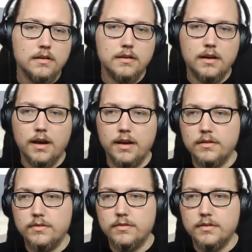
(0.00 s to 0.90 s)
kind
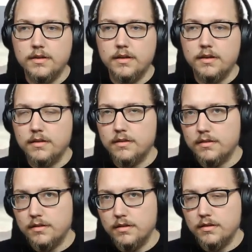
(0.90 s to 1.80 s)
of
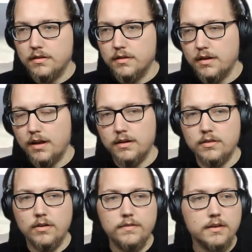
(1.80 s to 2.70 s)
is cut it
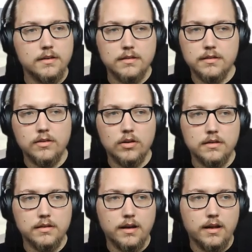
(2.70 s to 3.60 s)
off and it's not
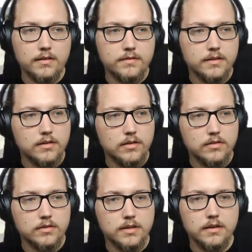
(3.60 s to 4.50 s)
in the half, and
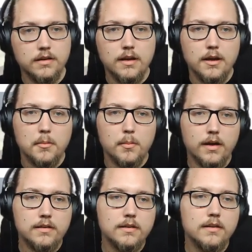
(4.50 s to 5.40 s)
also here,
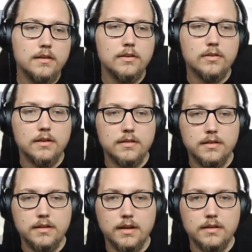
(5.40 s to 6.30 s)
but you can
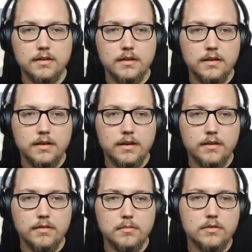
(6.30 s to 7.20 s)
see that if
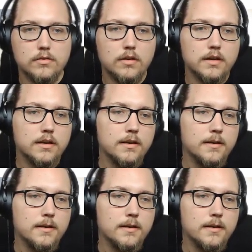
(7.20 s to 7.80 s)
I'm scrolling,